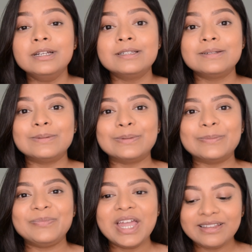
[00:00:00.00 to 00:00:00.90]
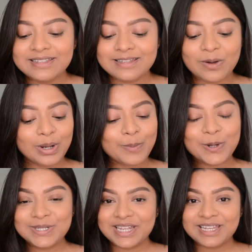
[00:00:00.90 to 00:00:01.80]
So yeah, this is all
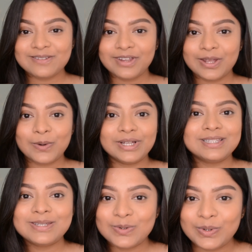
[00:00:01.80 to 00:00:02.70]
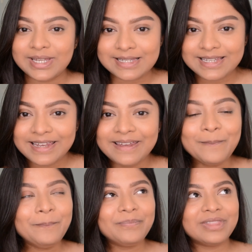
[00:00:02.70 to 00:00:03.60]
about today's video. It's too easy,
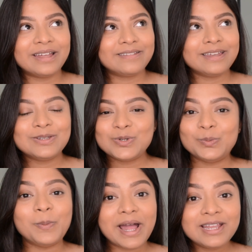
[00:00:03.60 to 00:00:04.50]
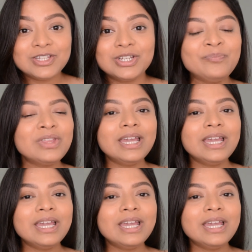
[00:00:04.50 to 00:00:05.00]
nothing too much.